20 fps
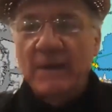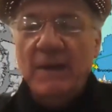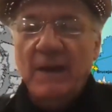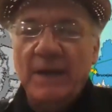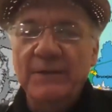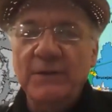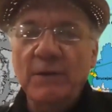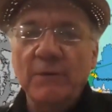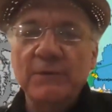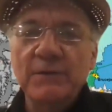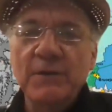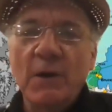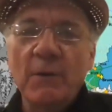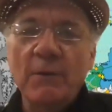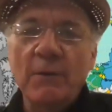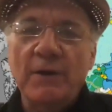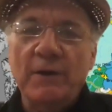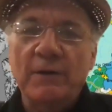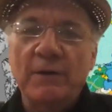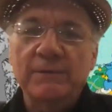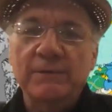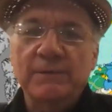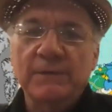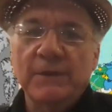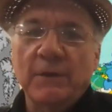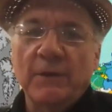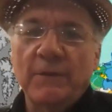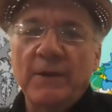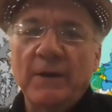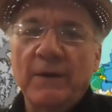don't know
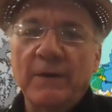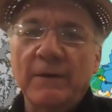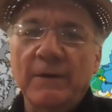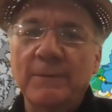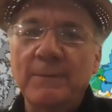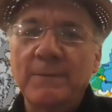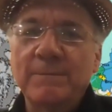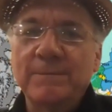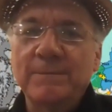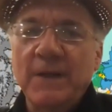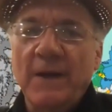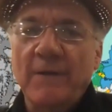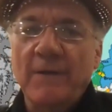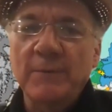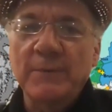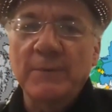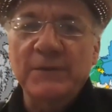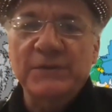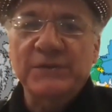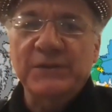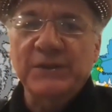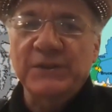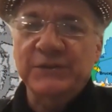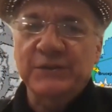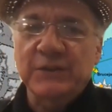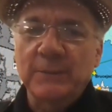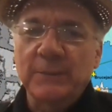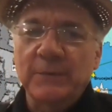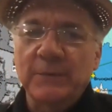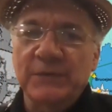their government
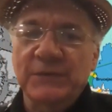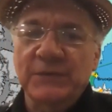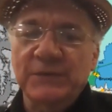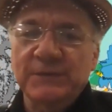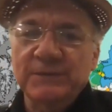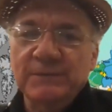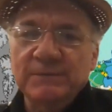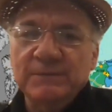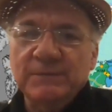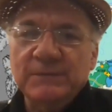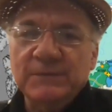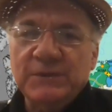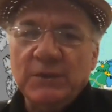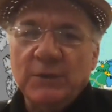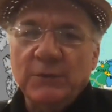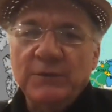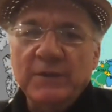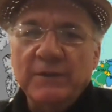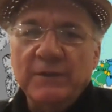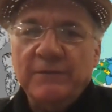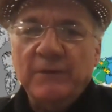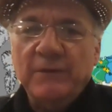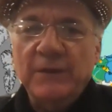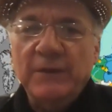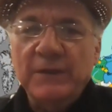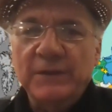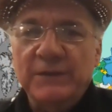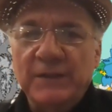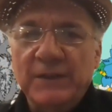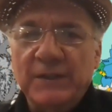system is so
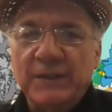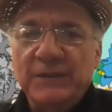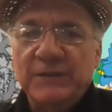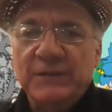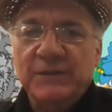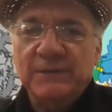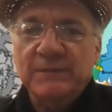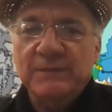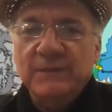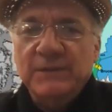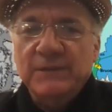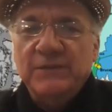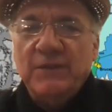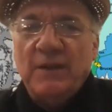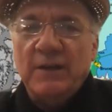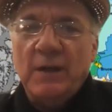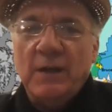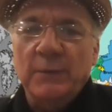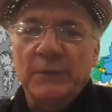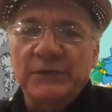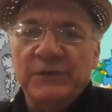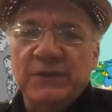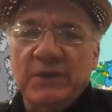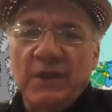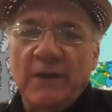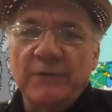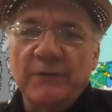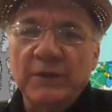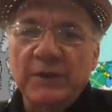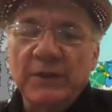different, and it's not always
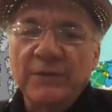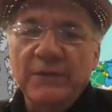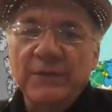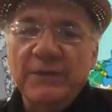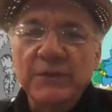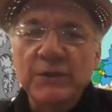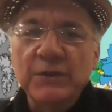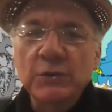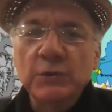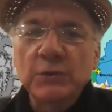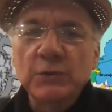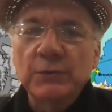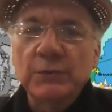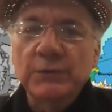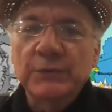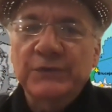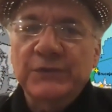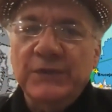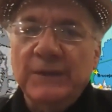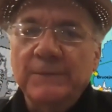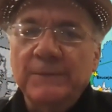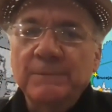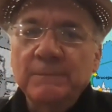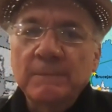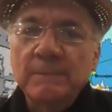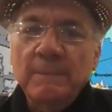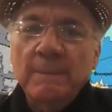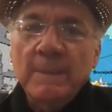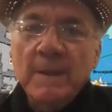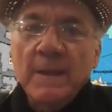covered in the news. And
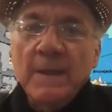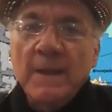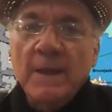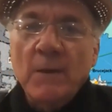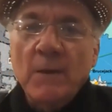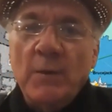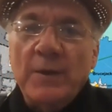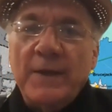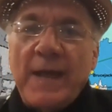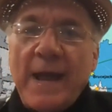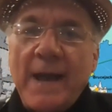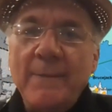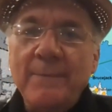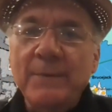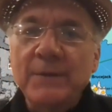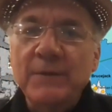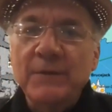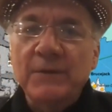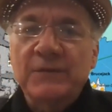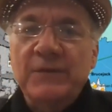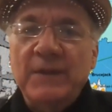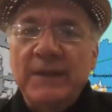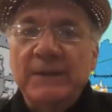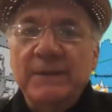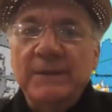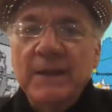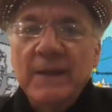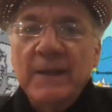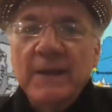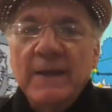what happened is
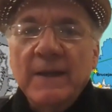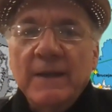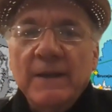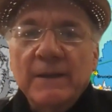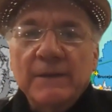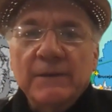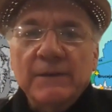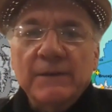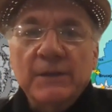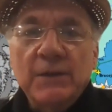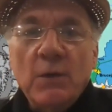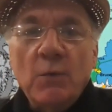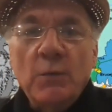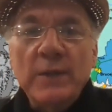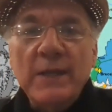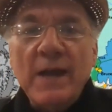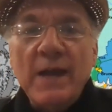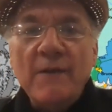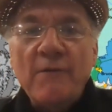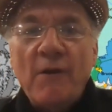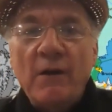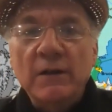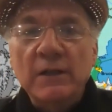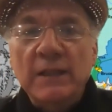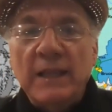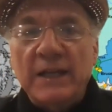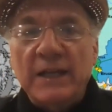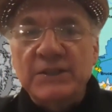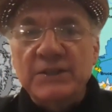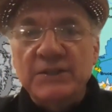we have our
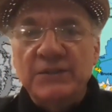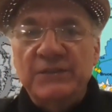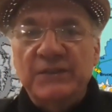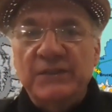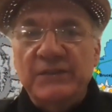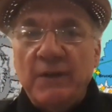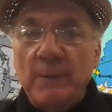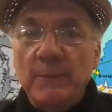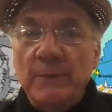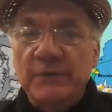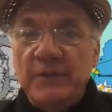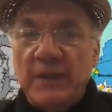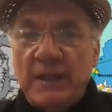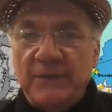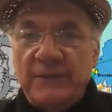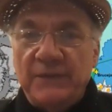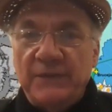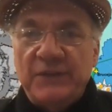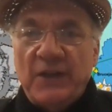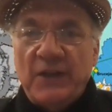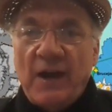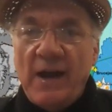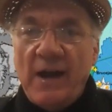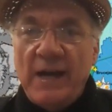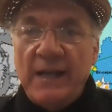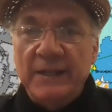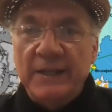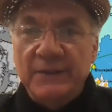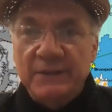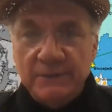elections. It's almost like the
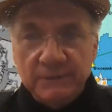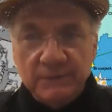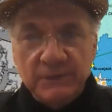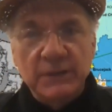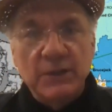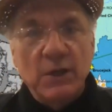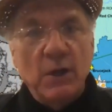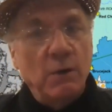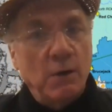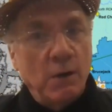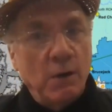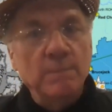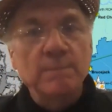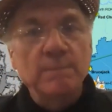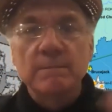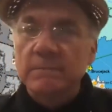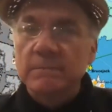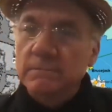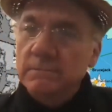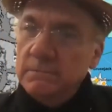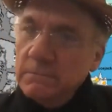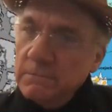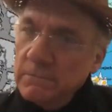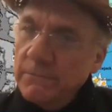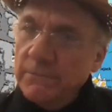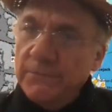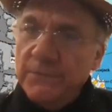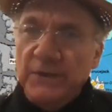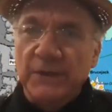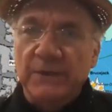tide,
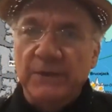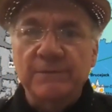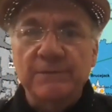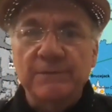the